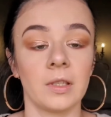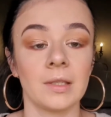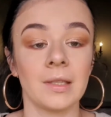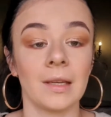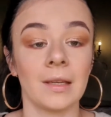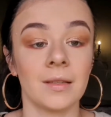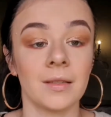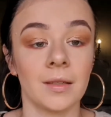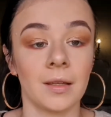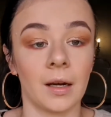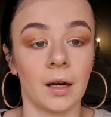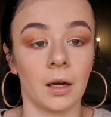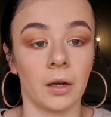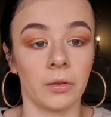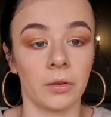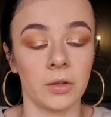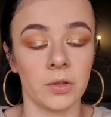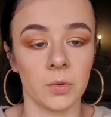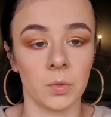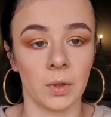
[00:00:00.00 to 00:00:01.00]
tested out
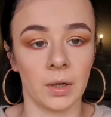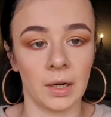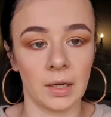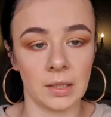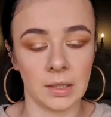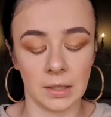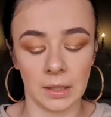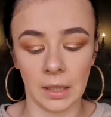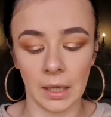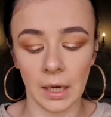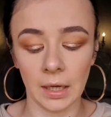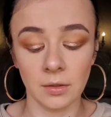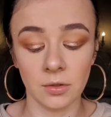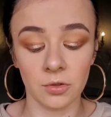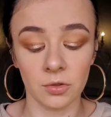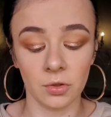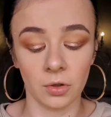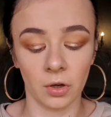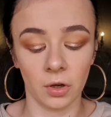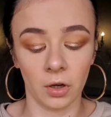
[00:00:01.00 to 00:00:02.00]
this one as yet,
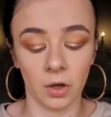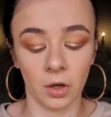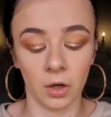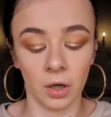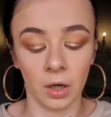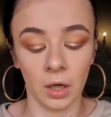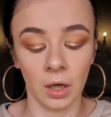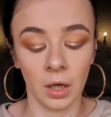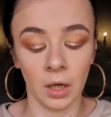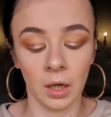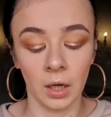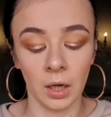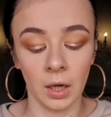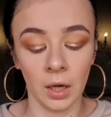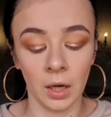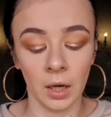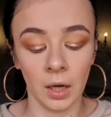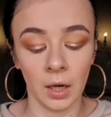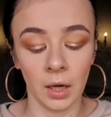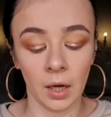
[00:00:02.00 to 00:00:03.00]
so
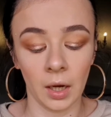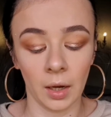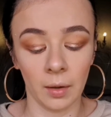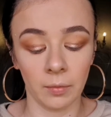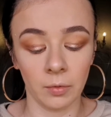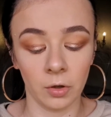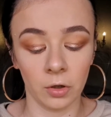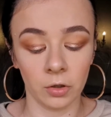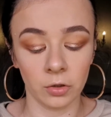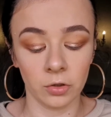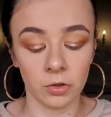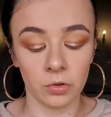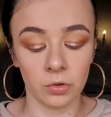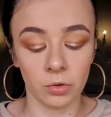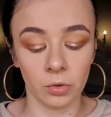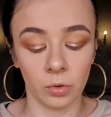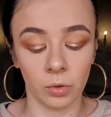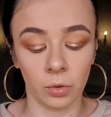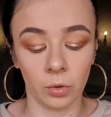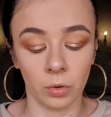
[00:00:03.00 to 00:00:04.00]
I'm not
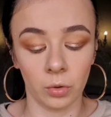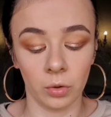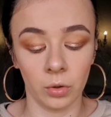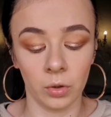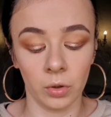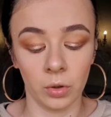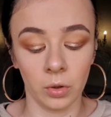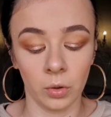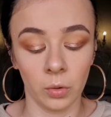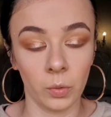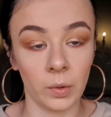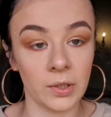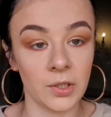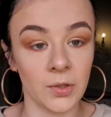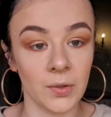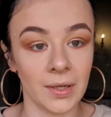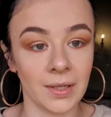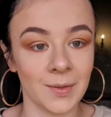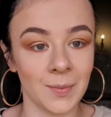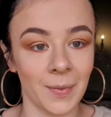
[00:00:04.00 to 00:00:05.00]
sure what to
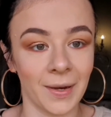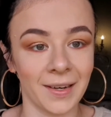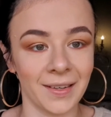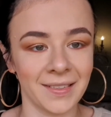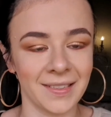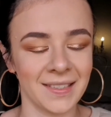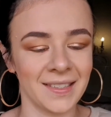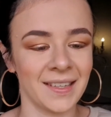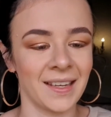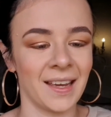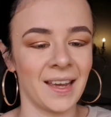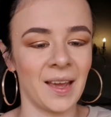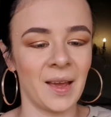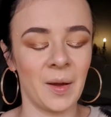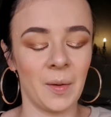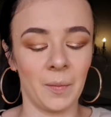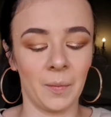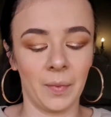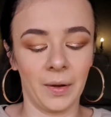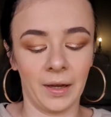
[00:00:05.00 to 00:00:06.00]
expect.
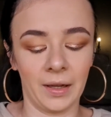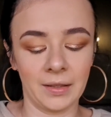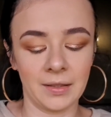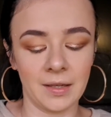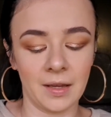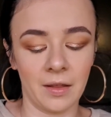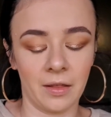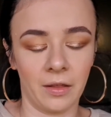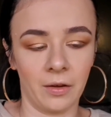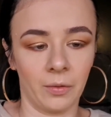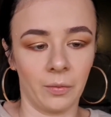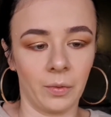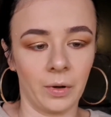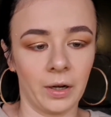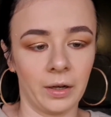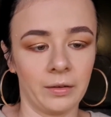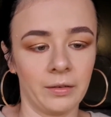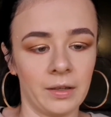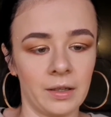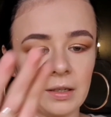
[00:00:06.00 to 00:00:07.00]
But the
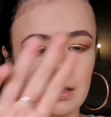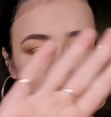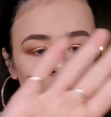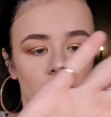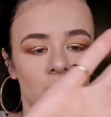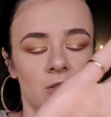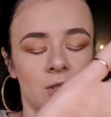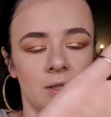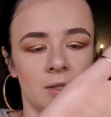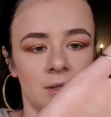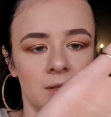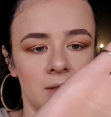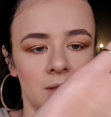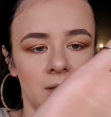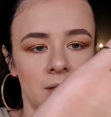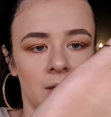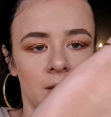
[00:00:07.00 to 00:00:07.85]
wand is just